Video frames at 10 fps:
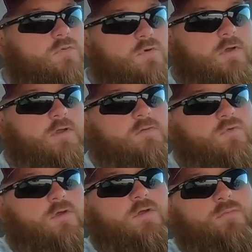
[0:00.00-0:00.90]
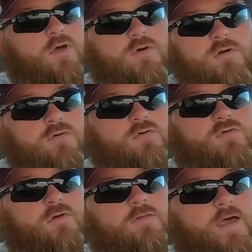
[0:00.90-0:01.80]
We're gonna blow our own
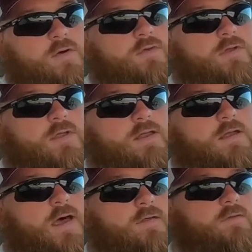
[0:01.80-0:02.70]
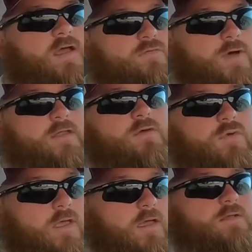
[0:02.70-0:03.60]
horn on that one and get it out to everybody that we
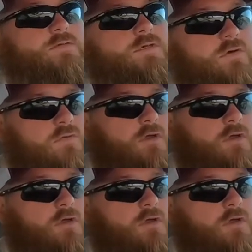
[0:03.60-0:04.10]
can, so